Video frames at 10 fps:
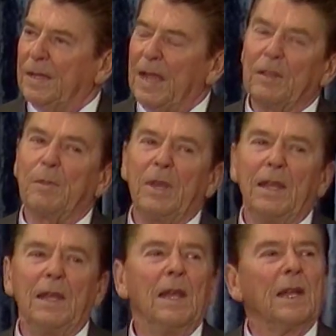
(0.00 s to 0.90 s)
Can there
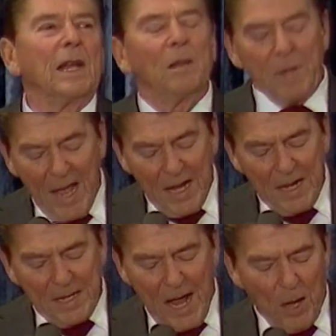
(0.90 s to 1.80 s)
be, can there be
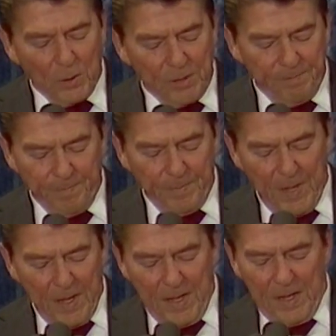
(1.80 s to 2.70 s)
any doubt
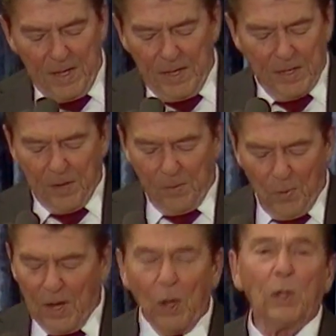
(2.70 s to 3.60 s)
that
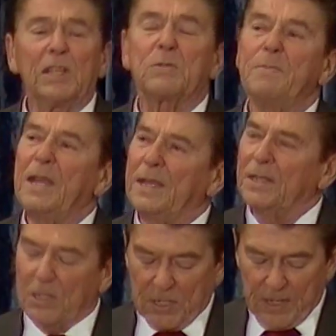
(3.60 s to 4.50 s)
what all this
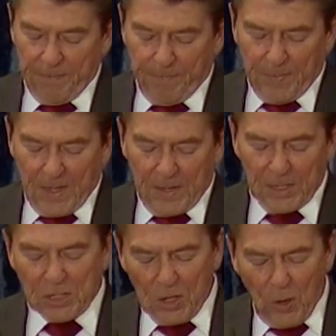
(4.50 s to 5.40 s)
means,
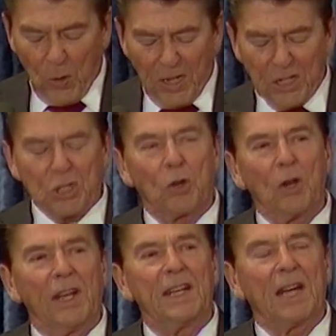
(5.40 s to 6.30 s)
that slowly,
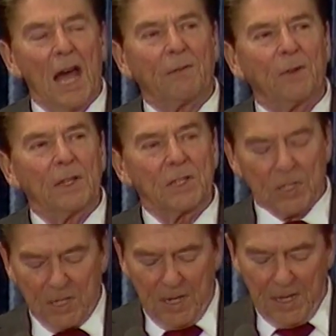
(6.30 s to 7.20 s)
surely,
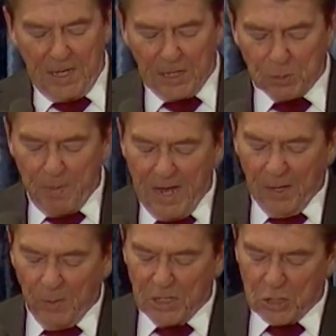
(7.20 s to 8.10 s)
confidence is
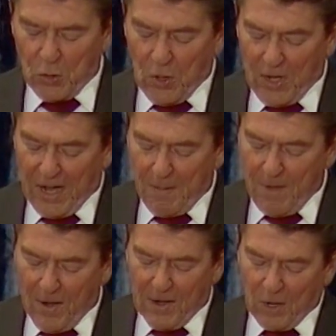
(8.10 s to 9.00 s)
being restored and
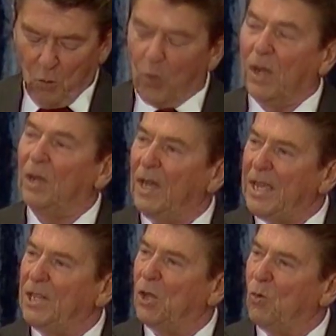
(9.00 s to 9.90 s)
America will
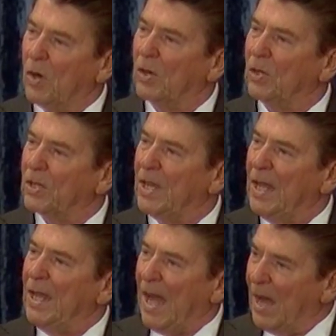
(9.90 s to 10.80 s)
lead the world
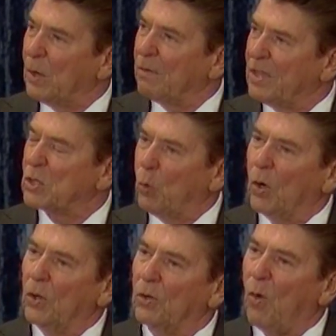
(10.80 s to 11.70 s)
out of this
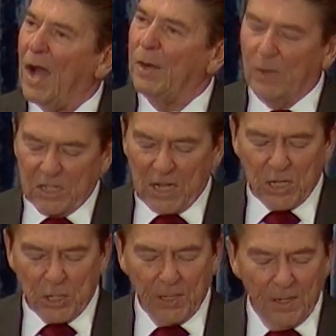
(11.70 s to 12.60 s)
worldwide
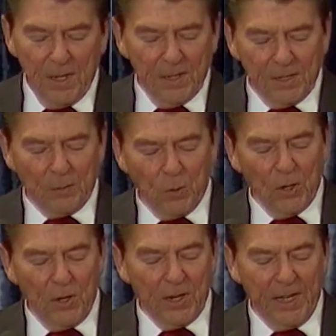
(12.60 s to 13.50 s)
recession that
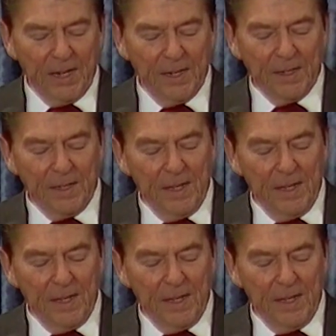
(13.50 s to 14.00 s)
we're all in?